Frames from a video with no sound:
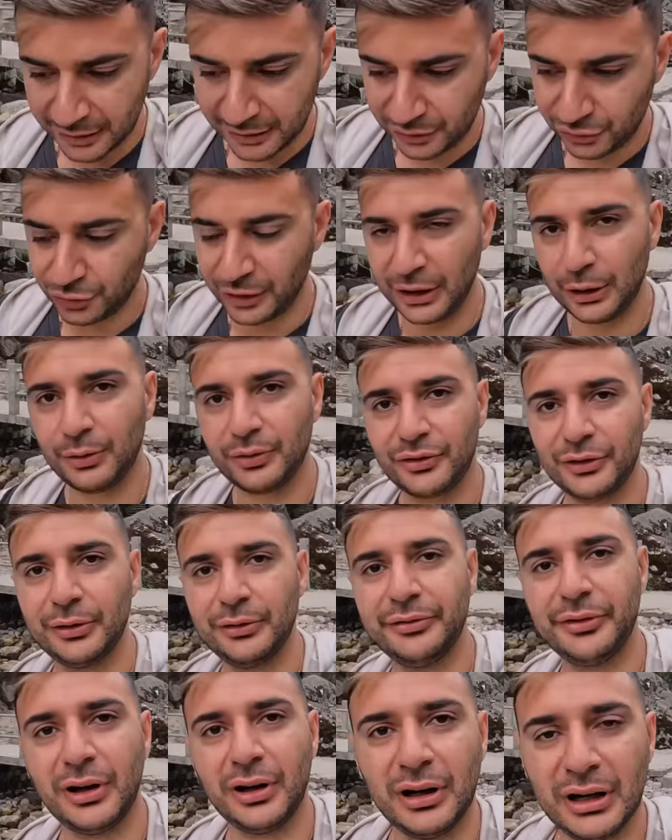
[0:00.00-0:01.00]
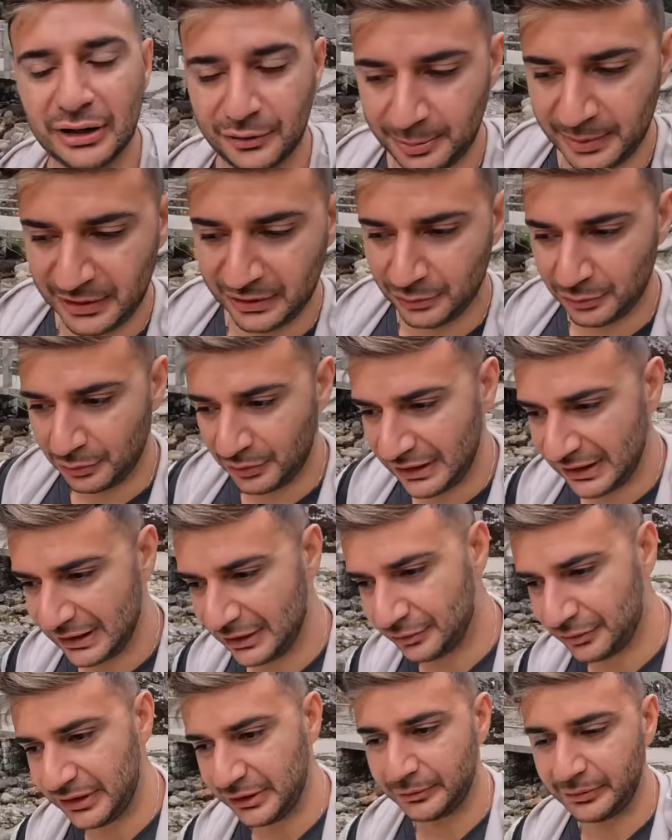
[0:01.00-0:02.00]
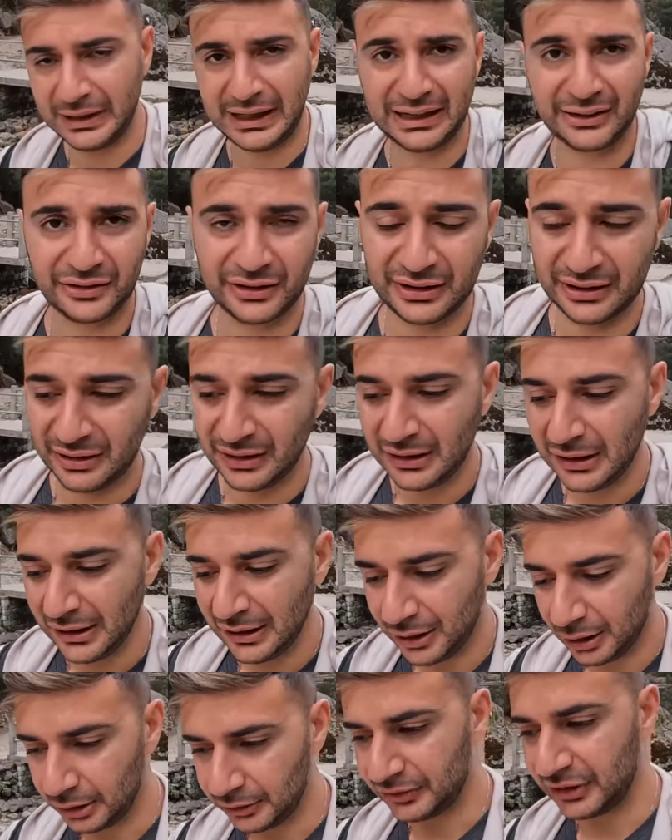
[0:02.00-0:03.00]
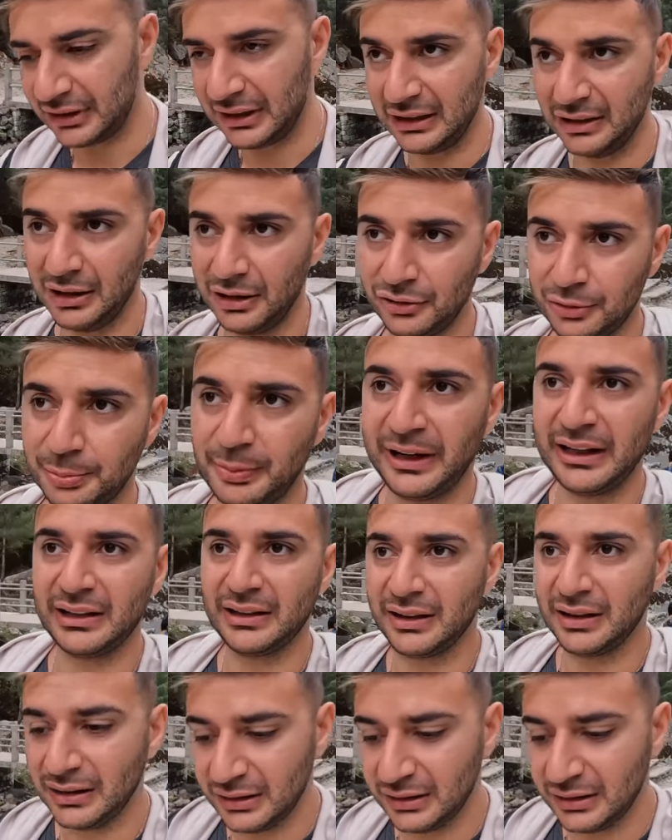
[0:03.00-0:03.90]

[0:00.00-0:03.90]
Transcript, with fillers: the trail so far has been really, really relaxing after that lunch break.